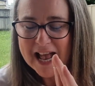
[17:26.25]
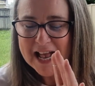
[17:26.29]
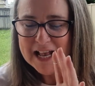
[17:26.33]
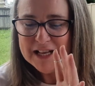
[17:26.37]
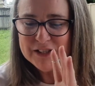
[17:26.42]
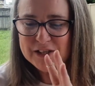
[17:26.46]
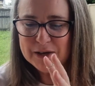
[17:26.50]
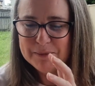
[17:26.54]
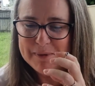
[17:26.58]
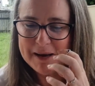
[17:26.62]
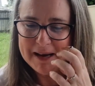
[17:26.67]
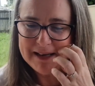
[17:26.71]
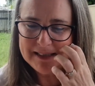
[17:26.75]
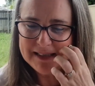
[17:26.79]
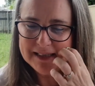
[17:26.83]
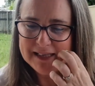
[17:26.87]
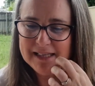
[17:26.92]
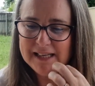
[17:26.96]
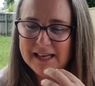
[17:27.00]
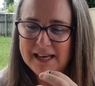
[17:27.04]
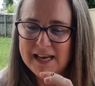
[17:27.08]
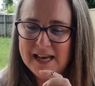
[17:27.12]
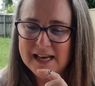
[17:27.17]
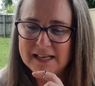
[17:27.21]
So
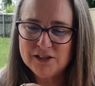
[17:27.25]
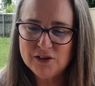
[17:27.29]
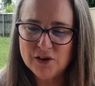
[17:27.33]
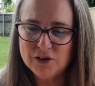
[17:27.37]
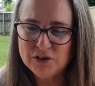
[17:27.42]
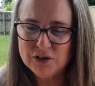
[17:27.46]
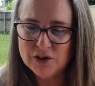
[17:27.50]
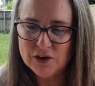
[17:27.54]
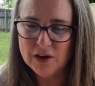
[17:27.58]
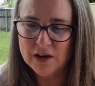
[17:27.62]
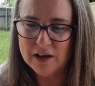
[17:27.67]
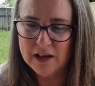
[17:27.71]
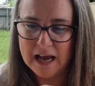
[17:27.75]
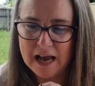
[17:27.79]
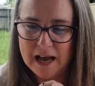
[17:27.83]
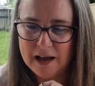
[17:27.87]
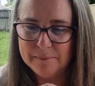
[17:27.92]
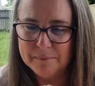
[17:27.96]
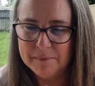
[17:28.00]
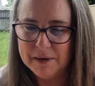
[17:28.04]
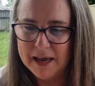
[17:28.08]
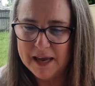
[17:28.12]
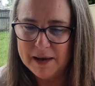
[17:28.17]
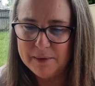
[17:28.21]
basically, it's got
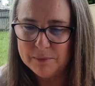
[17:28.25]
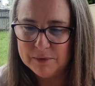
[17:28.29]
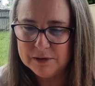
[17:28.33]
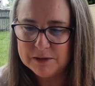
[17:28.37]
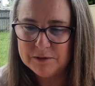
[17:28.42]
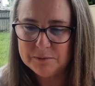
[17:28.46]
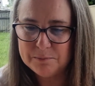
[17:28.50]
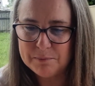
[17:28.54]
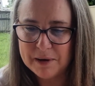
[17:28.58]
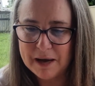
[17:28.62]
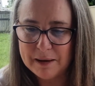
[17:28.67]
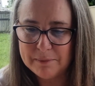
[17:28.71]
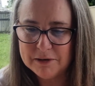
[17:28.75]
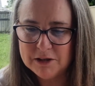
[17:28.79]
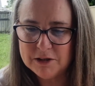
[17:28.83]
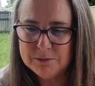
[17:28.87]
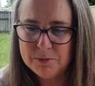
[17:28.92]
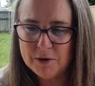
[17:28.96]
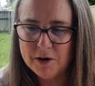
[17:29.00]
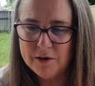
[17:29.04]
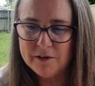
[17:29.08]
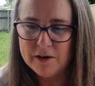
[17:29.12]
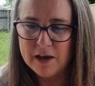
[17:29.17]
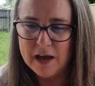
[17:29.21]
to, it was published
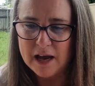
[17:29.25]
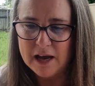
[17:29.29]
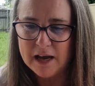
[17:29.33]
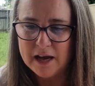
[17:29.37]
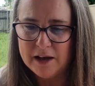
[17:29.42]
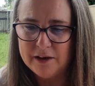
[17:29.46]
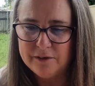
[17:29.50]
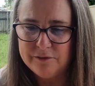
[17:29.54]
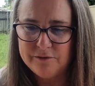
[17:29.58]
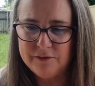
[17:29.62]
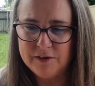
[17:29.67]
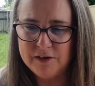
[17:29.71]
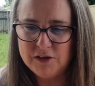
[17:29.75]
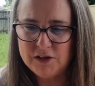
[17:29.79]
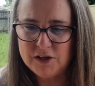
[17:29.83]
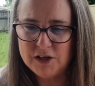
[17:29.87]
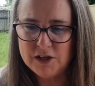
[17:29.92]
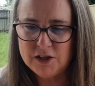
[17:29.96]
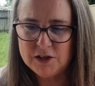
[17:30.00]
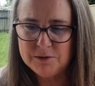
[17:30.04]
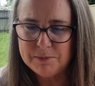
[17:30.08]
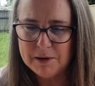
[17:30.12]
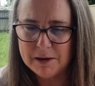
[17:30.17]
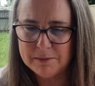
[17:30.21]
by
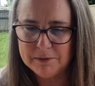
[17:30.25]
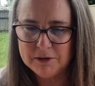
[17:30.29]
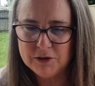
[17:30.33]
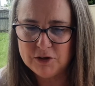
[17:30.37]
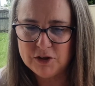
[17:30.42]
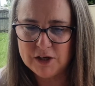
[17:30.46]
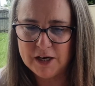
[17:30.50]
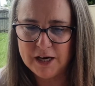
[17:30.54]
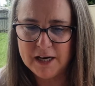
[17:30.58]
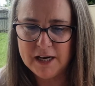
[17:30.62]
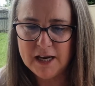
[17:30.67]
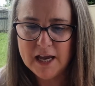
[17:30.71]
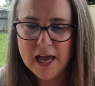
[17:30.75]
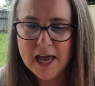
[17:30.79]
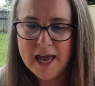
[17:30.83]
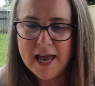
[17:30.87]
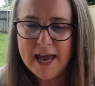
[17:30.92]
Vintage Publishing.